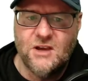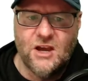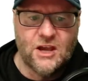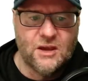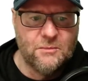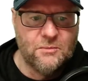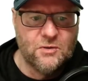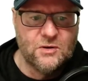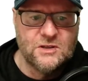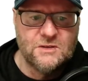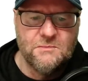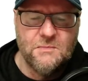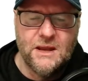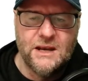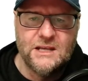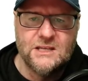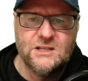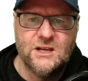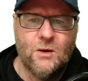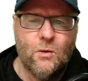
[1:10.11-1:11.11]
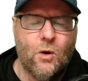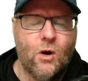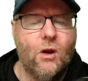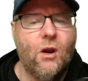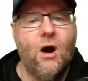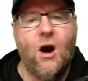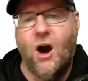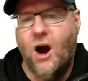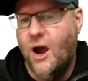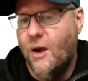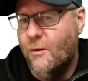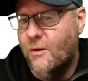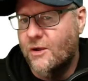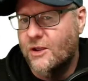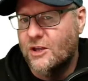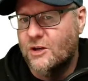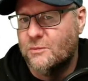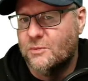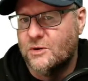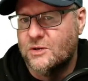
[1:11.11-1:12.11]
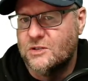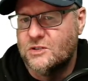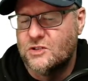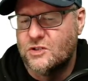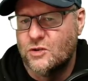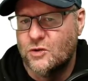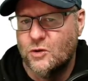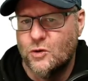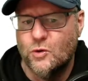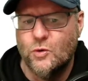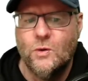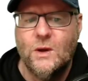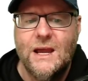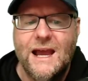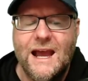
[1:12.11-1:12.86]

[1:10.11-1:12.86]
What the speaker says: I can put as many as I want. I want you to put 2.